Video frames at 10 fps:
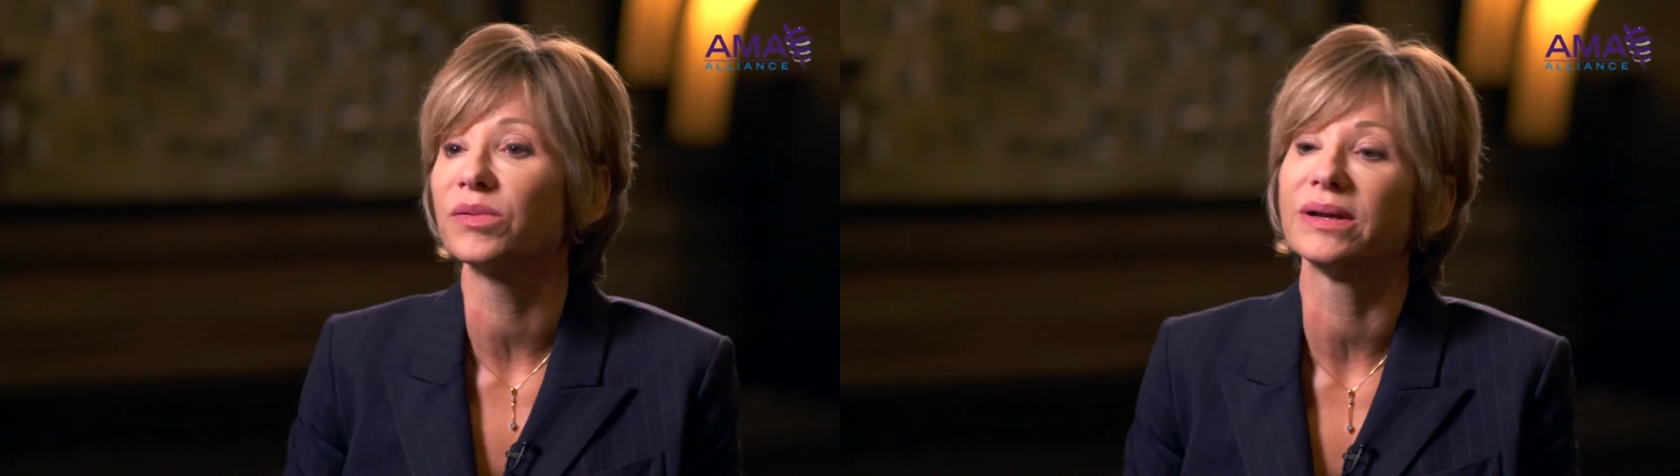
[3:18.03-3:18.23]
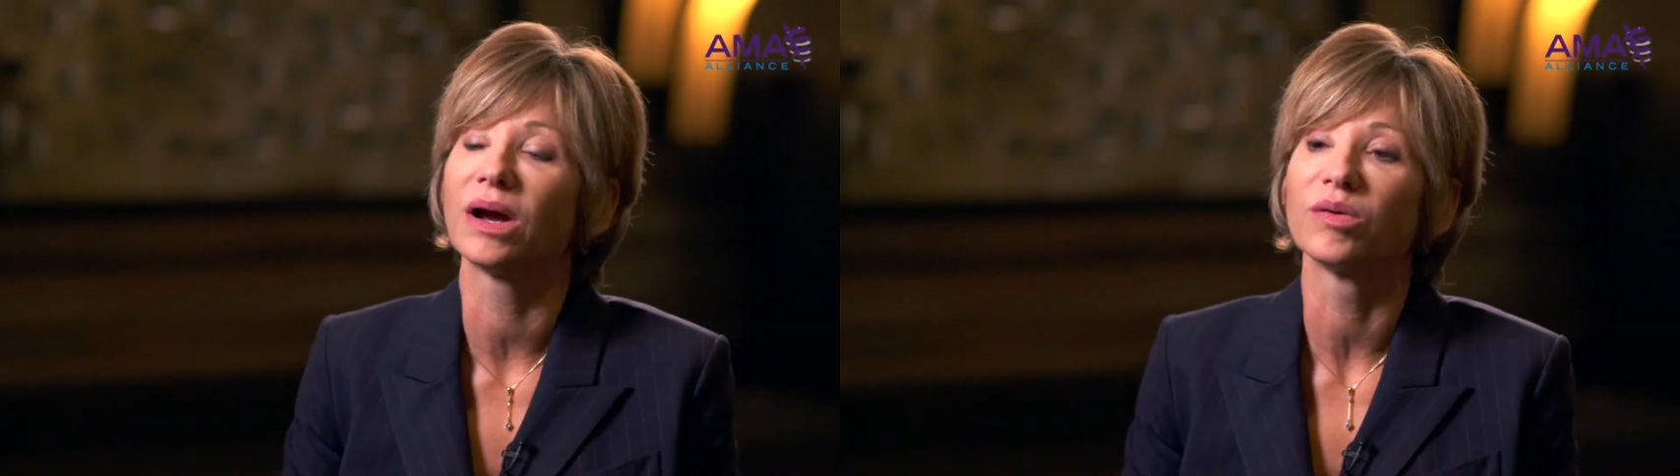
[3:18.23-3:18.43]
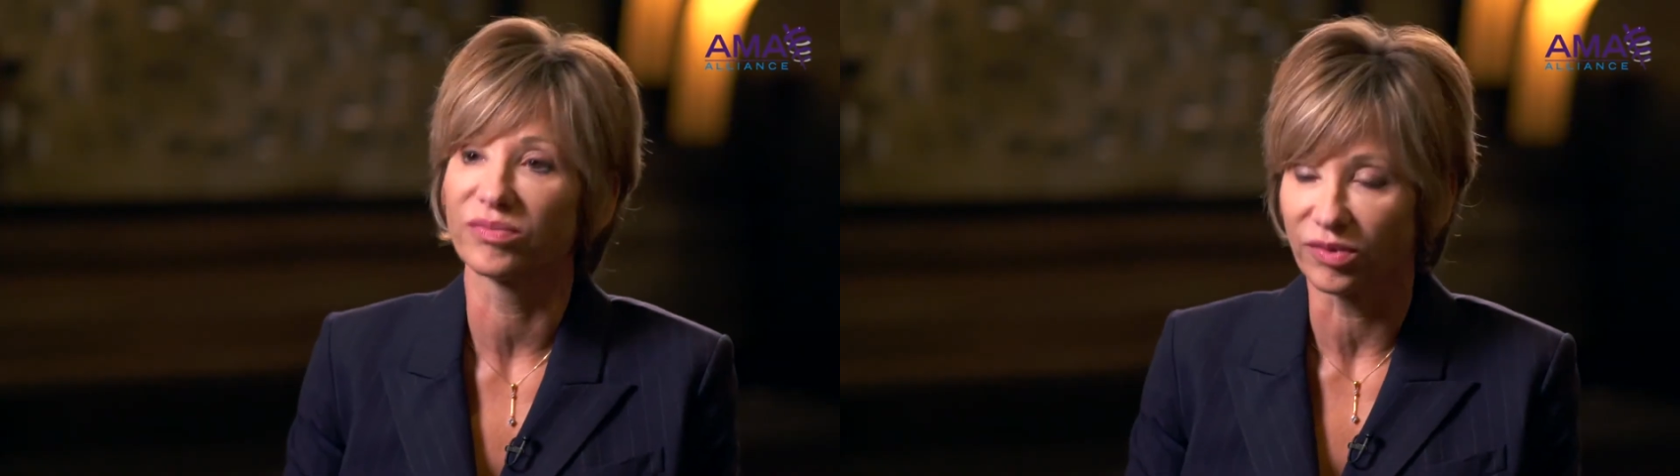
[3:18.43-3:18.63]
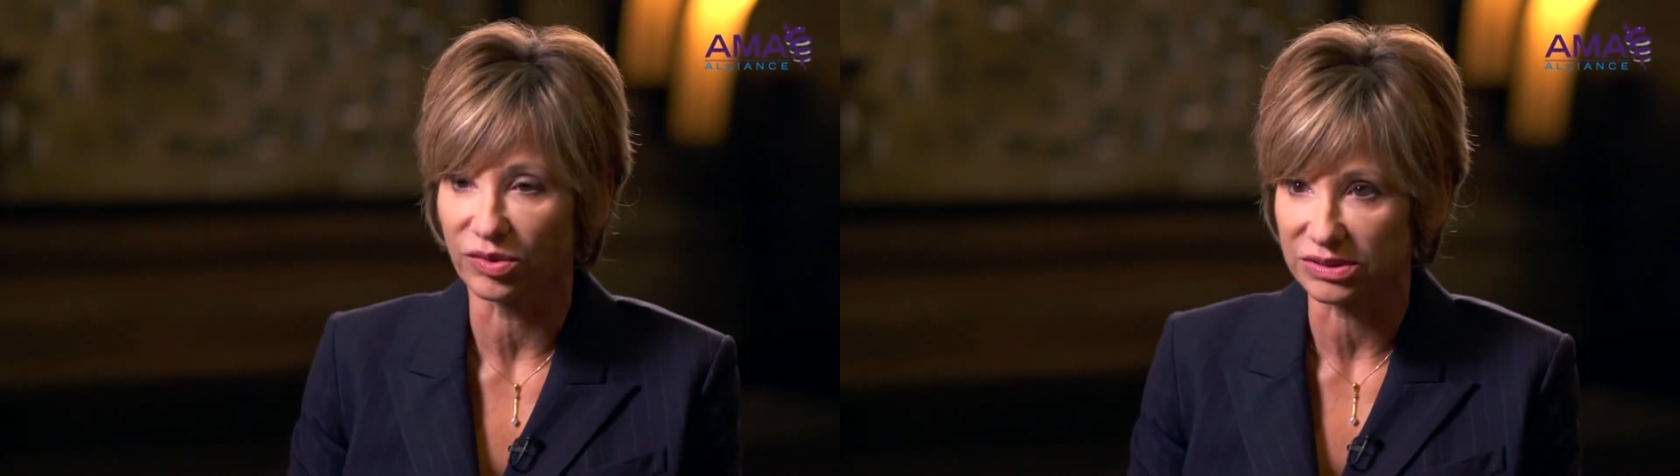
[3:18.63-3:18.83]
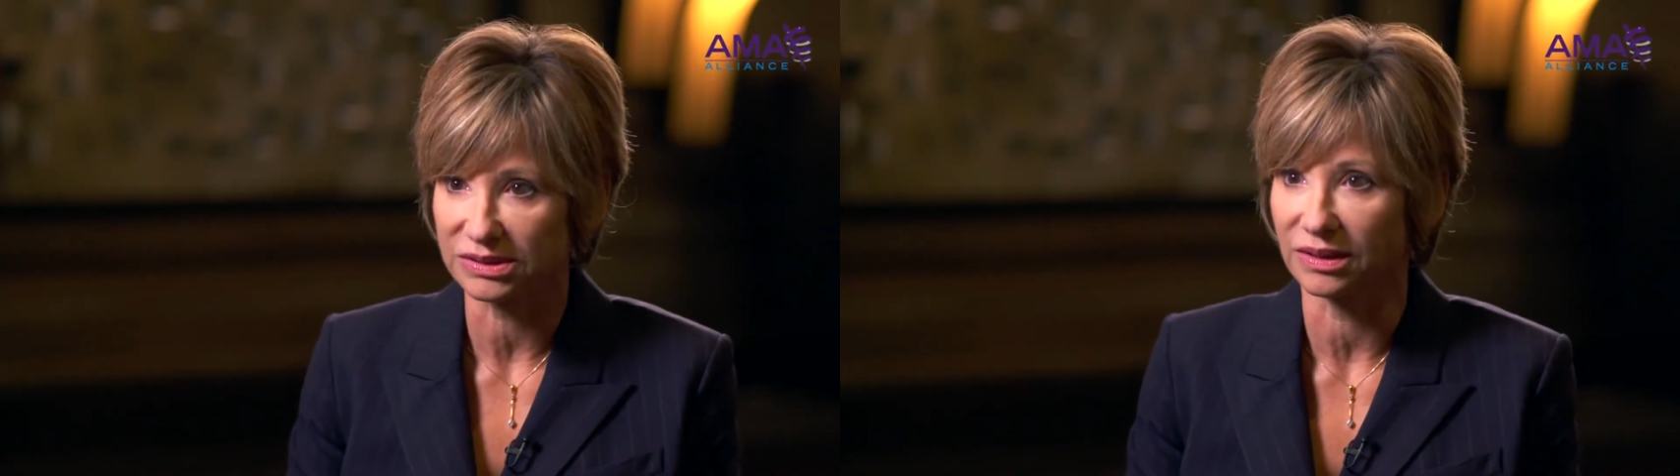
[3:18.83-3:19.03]
right now we're
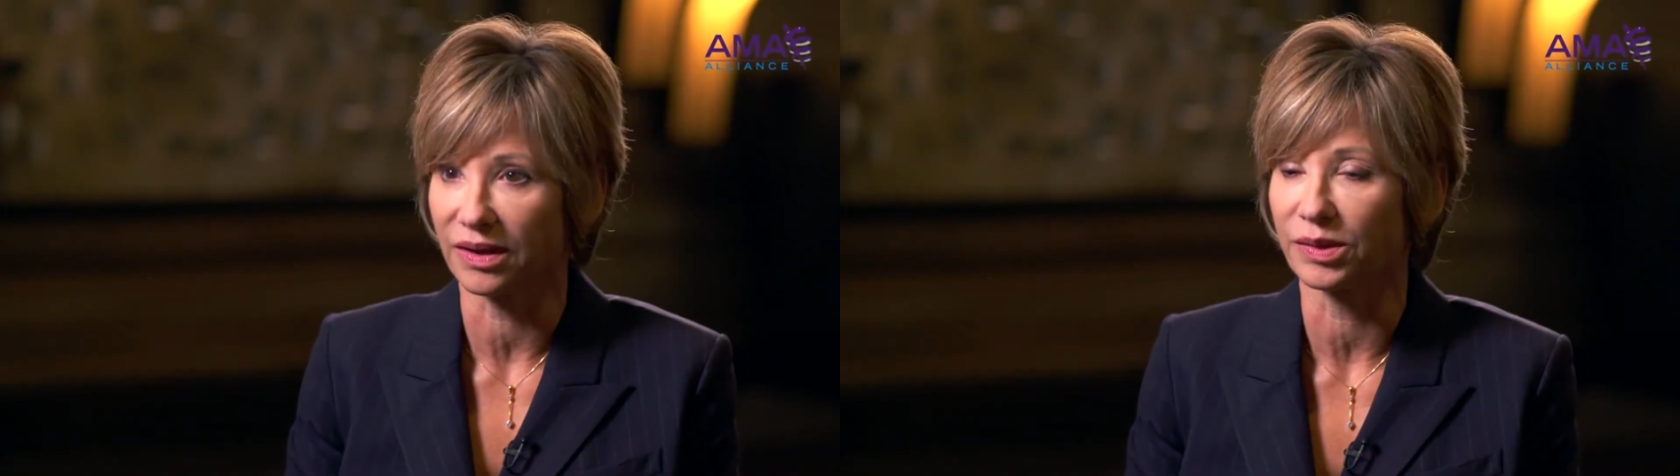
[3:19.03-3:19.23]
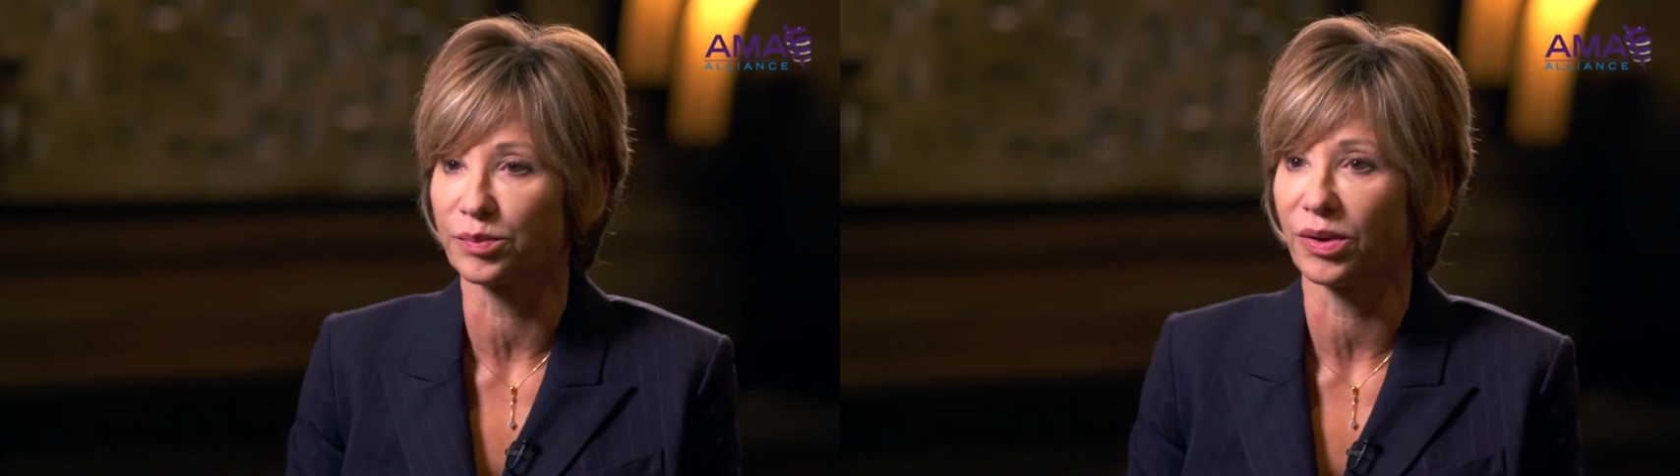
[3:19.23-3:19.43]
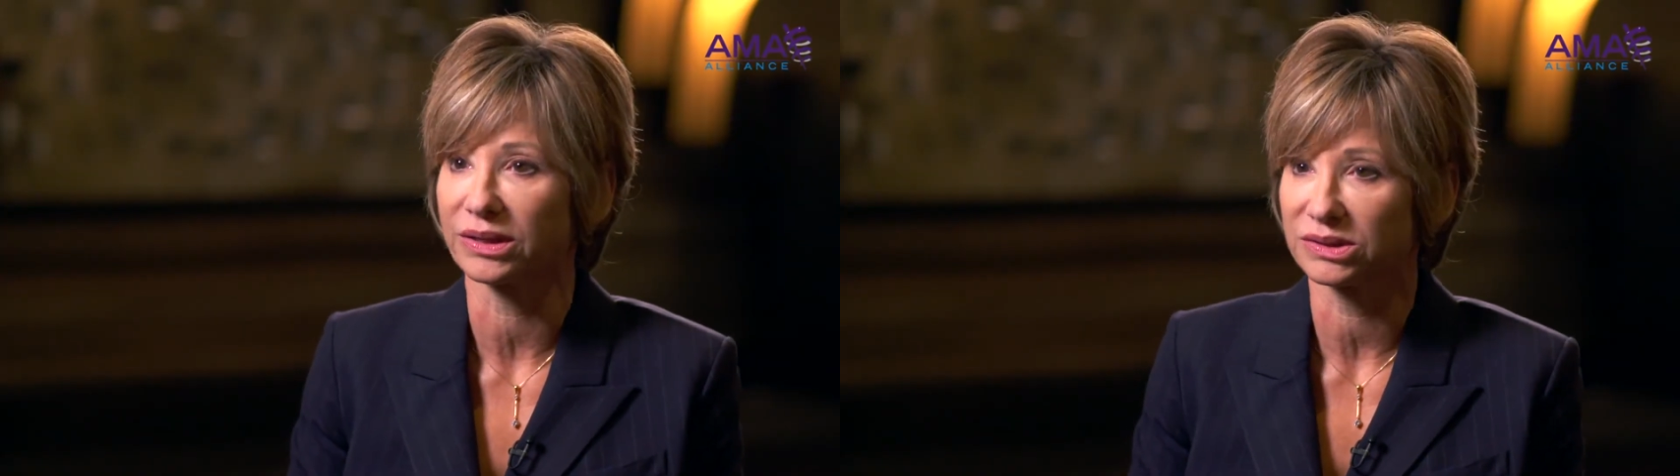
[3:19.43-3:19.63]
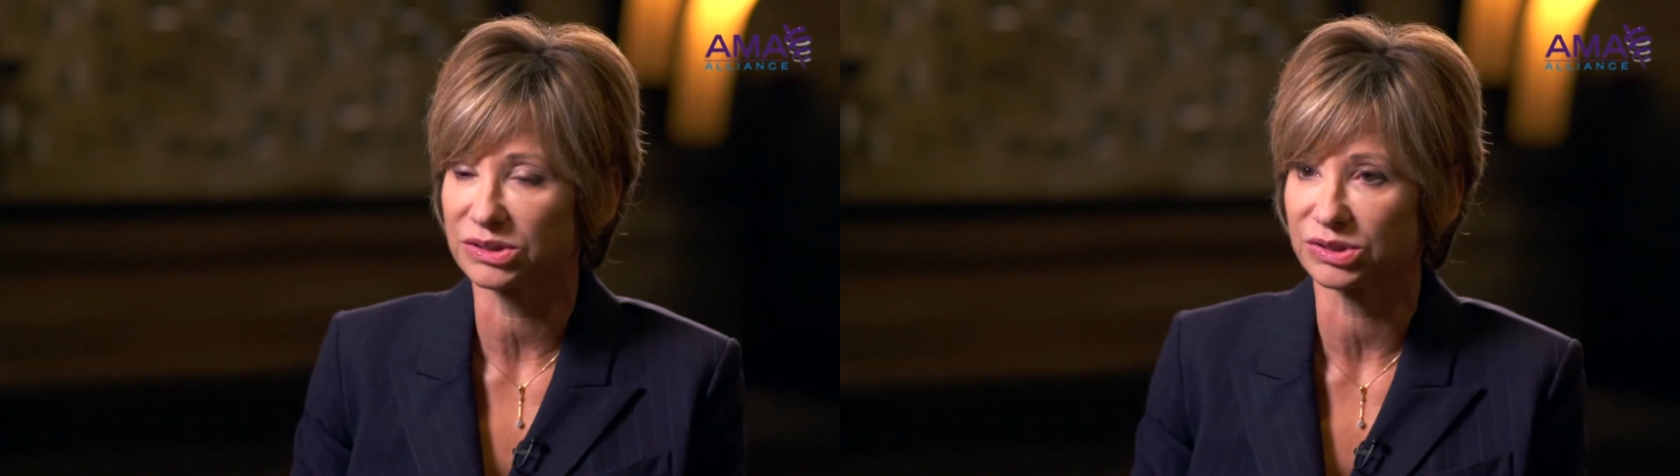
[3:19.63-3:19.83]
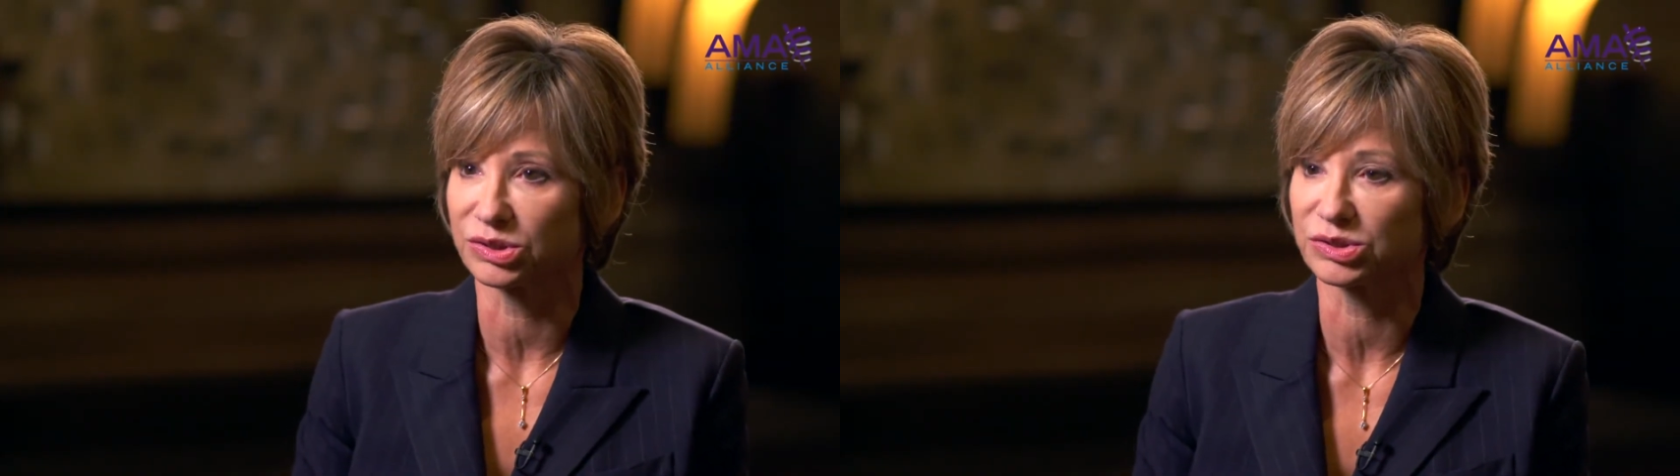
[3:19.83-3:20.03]
focusing on the
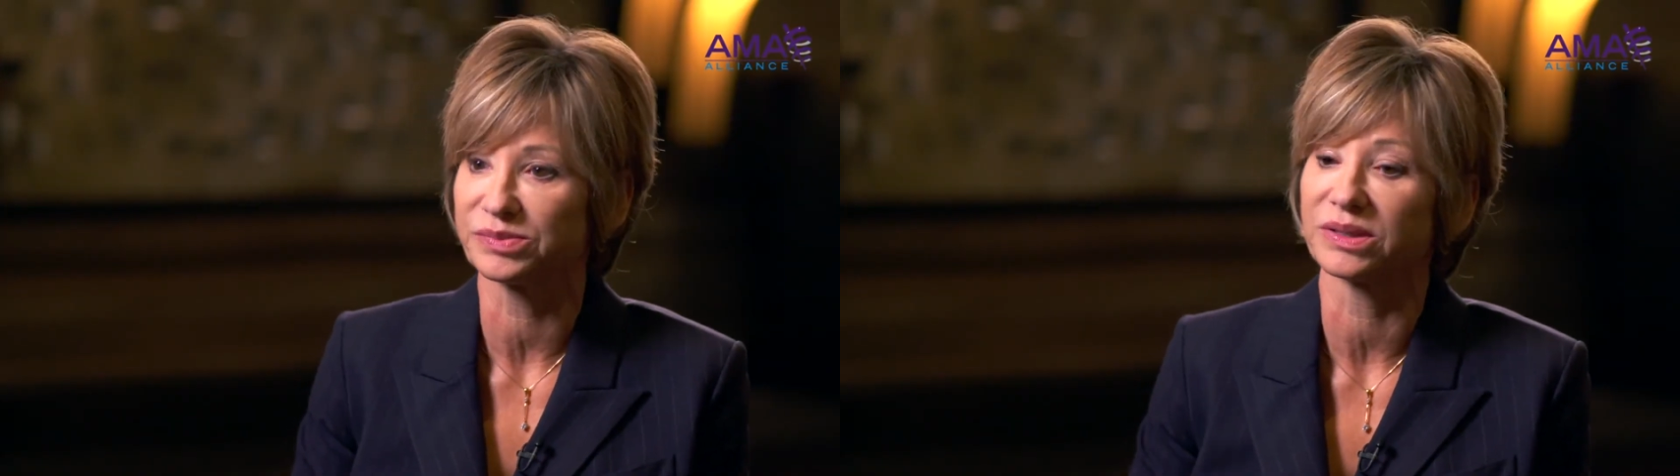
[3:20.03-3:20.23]
practitioners